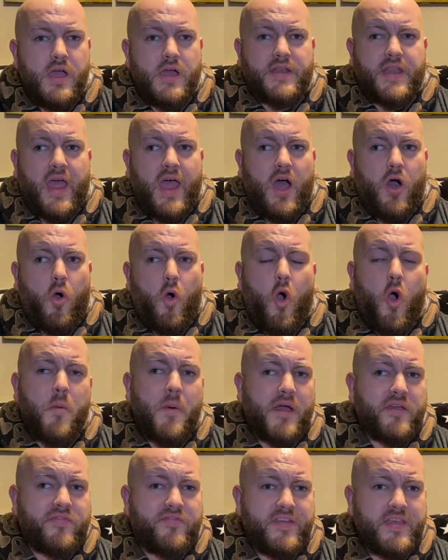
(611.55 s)
Now, all
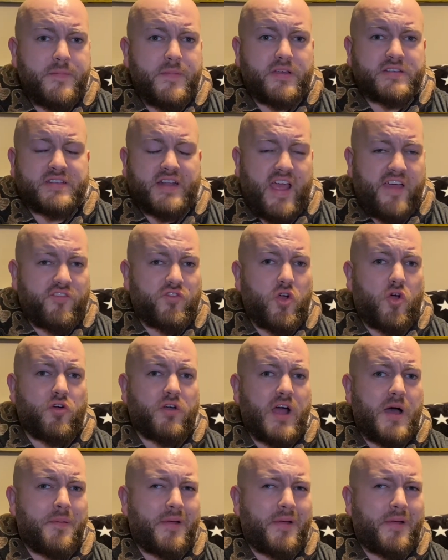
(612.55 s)
my females that I had growing up,